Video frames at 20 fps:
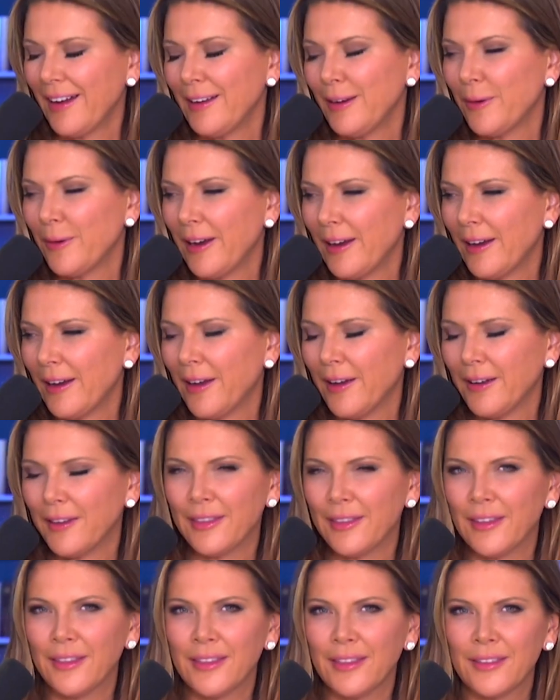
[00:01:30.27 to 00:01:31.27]
Anyway,
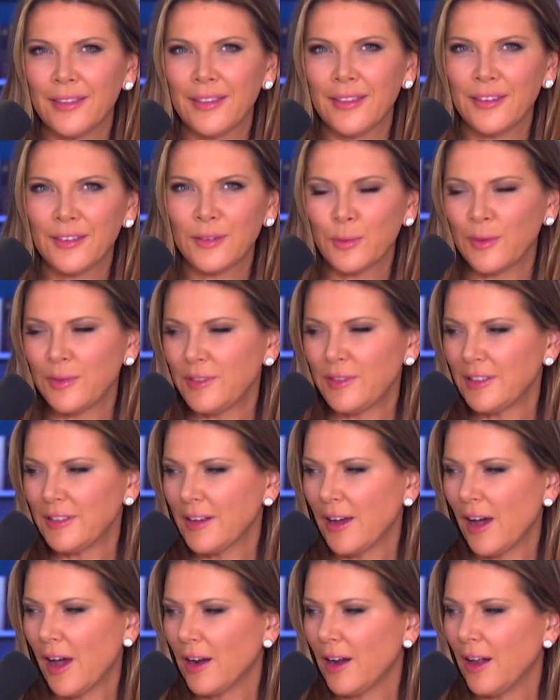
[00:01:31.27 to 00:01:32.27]
the Swifties
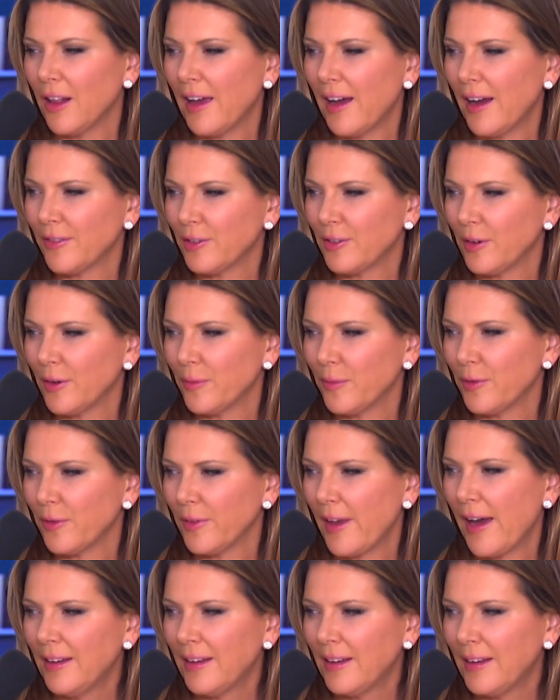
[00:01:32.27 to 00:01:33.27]
got all after him for
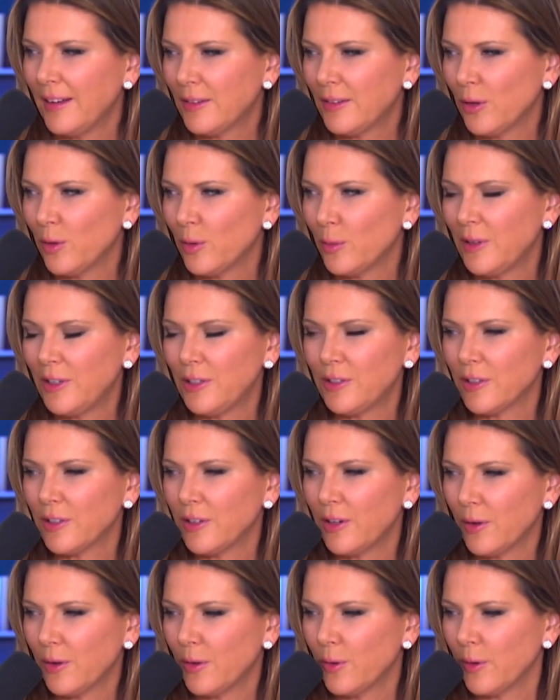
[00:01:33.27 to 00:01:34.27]
that and told him he should
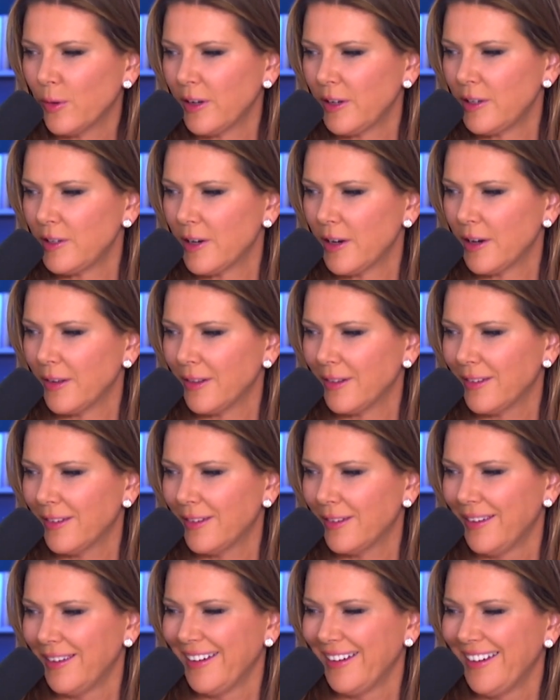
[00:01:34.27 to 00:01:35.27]
go to horny jail.
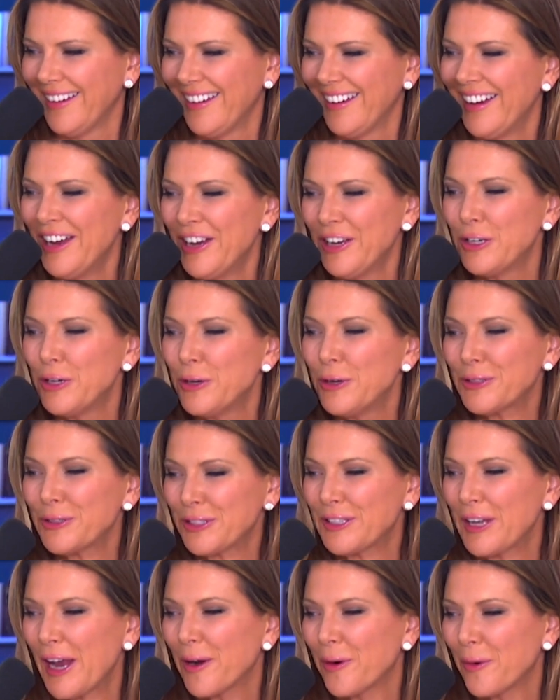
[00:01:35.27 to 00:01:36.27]
You
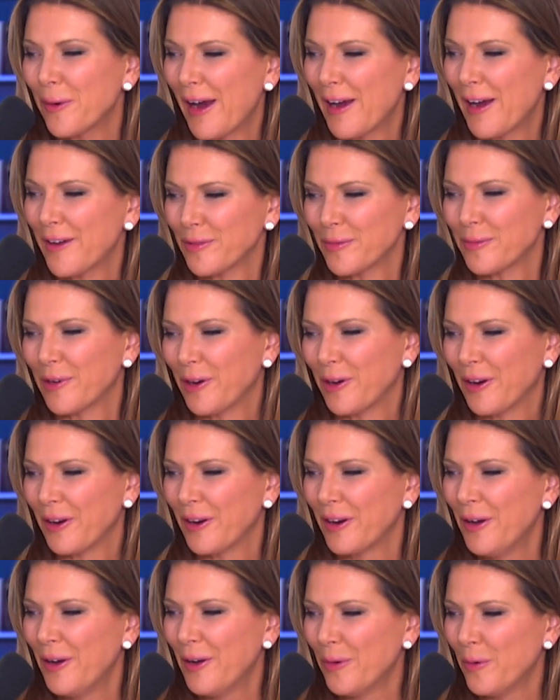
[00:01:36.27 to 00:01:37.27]
stay away from her,
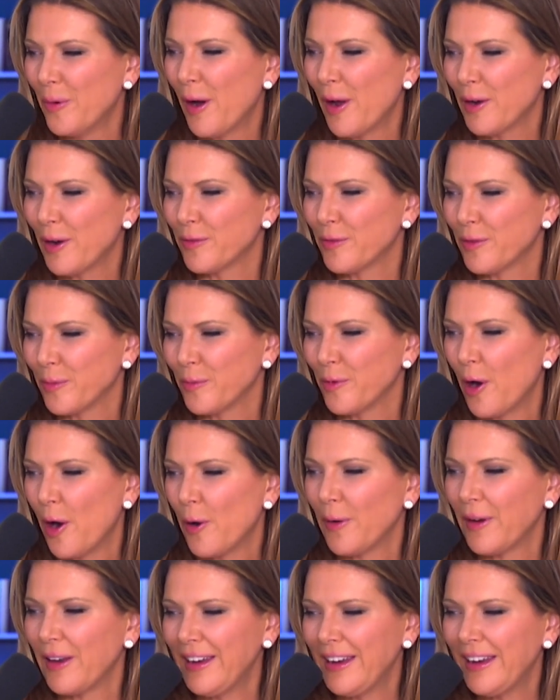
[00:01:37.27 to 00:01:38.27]
one of them
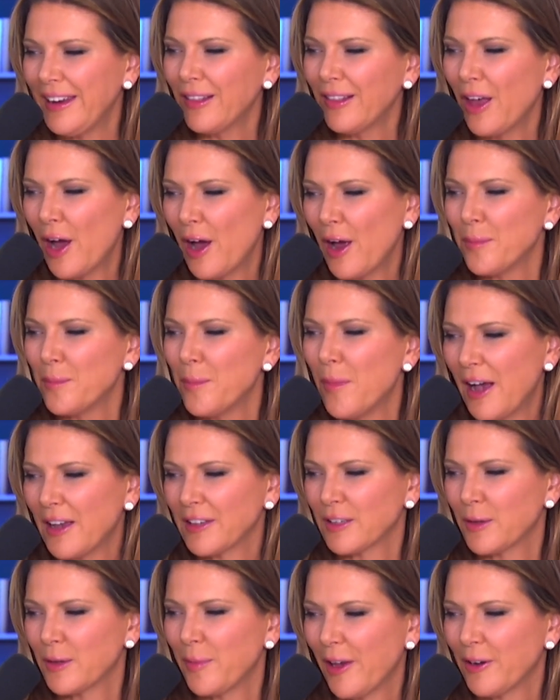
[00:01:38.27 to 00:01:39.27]
wrote. Elon
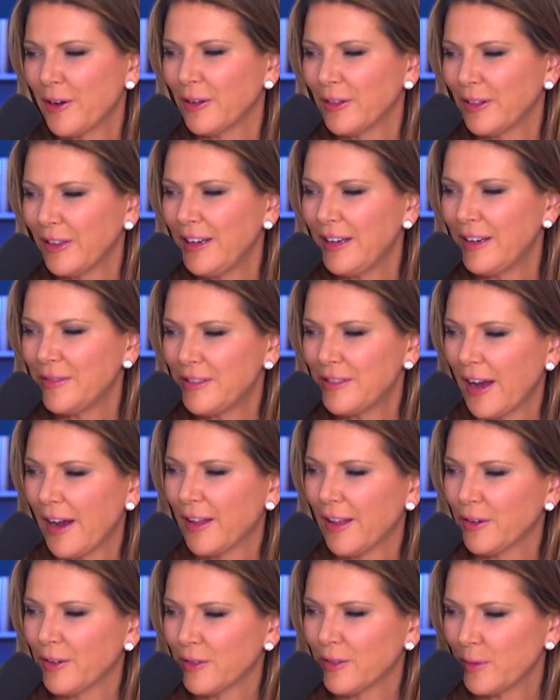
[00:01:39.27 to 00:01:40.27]
Musk better leave
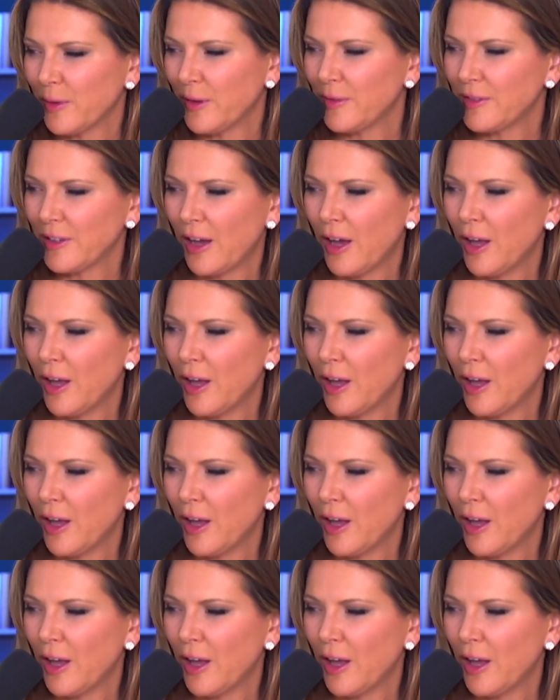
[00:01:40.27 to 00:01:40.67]
Taylor Swift